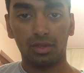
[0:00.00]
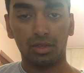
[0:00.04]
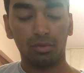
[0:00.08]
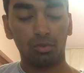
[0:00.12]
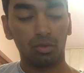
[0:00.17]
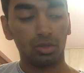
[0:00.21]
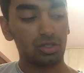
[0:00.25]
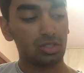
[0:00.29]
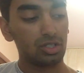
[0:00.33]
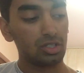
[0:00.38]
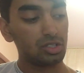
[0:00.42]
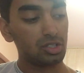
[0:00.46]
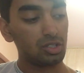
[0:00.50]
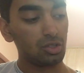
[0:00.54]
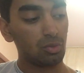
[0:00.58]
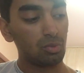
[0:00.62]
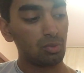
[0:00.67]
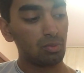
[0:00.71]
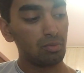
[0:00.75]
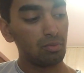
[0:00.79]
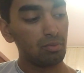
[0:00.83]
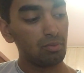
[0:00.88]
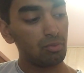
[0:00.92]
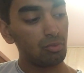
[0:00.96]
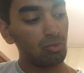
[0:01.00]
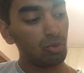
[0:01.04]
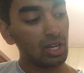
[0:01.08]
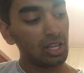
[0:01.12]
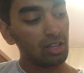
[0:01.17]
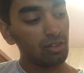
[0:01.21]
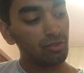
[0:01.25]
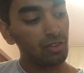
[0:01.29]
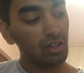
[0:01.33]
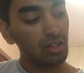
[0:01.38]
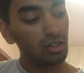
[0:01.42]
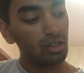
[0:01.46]
which is your
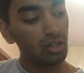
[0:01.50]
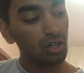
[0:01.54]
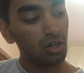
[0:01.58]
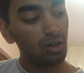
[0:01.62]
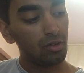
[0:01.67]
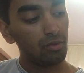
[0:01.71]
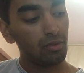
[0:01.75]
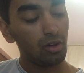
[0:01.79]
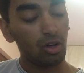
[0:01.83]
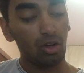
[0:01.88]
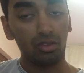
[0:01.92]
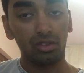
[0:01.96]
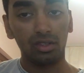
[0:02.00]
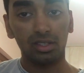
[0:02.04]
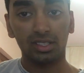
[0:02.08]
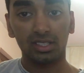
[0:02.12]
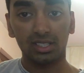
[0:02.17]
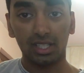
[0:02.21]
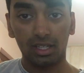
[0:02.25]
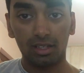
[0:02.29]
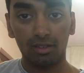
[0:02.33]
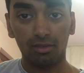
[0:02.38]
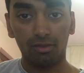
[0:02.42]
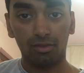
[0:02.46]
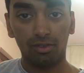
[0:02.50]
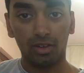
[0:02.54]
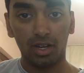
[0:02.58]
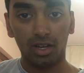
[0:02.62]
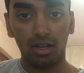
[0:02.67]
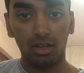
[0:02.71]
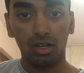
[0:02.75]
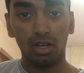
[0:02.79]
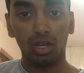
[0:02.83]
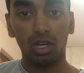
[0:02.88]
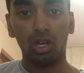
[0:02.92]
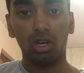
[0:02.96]
ring finger on the 2nd
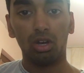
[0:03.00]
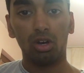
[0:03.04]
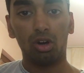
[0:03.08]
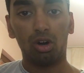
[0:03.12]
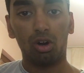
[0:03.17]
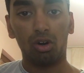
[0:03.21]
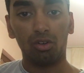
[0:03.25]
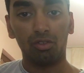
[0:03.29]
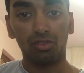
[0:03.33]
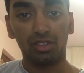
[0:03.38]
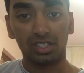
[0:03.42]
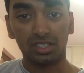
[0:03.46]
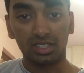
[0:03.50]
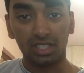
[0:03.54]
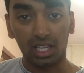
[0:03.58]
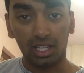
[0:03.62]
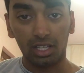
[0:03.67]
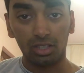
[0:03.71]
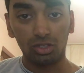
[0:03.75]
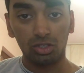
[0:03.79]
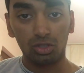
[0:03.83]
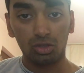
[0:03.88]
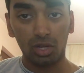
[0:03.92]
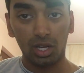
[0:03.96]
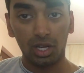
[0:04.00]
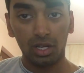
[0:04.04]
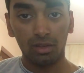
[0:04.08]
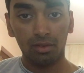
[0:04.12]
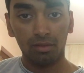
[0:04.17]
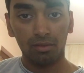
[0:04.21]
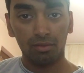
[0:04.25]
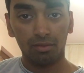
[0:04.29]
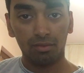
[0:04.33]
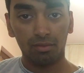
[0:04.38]
fret of the 2nd string.